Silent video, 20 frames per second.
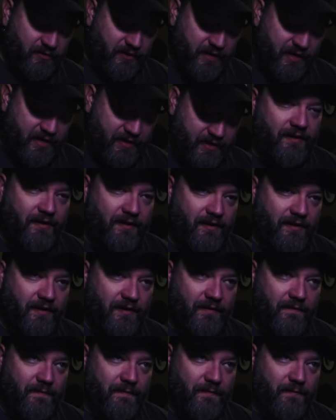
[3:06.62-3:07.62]
that,
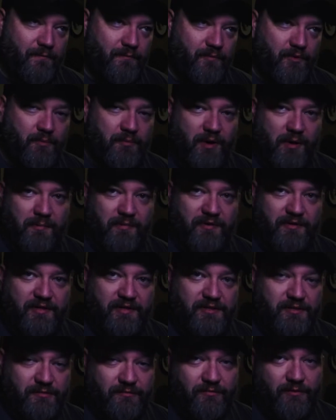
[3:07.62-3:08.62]
the proper
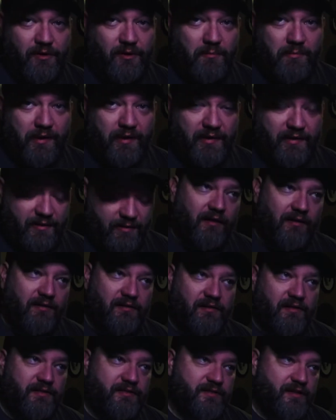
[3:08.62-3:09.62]
tension for your bike. A
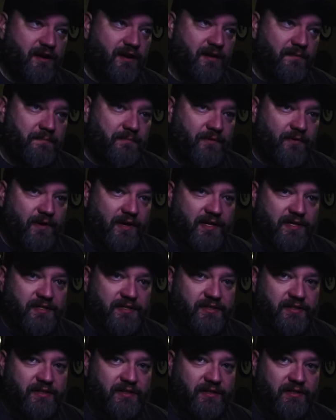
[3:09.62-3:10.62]
clutch
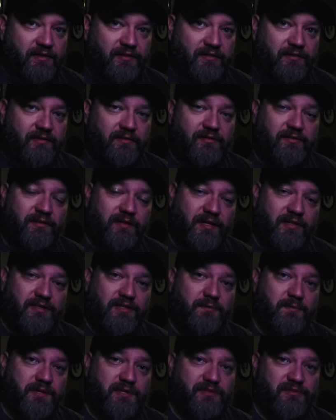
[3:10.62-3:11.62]
operation, that
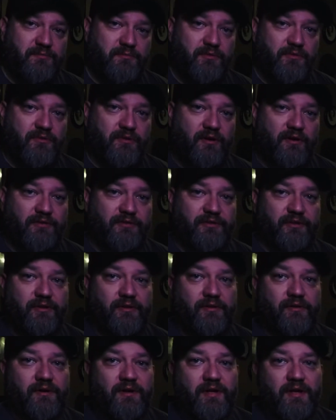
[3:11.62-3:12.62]
should be smooth
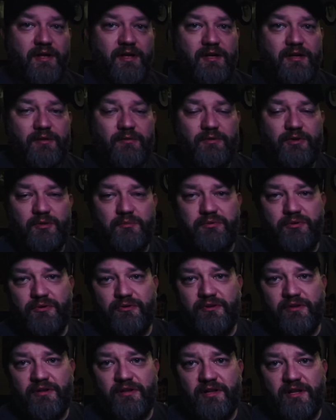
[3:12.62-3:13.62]
also. When you pull
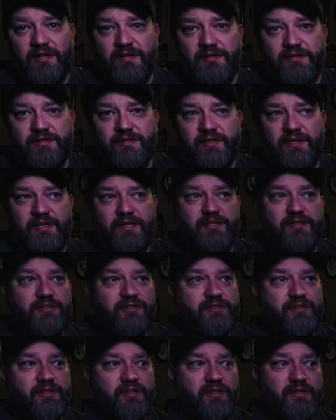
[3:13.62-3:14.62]
the clutch, it
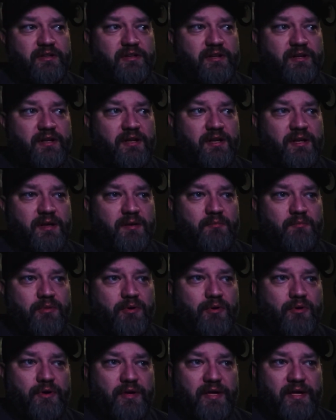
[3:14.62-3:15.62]
should
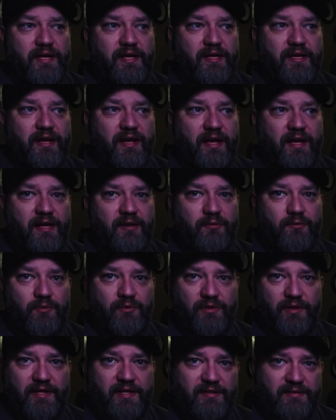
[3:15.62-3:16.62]
pull in and
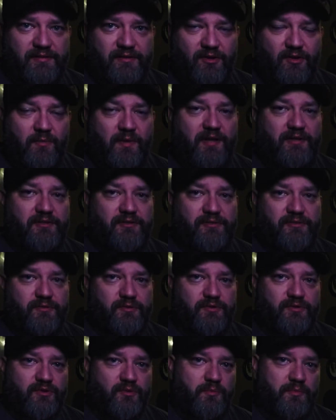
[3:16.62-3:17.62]
release and go back to its
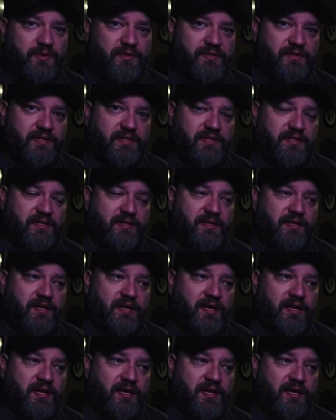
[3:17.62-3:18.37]
original position.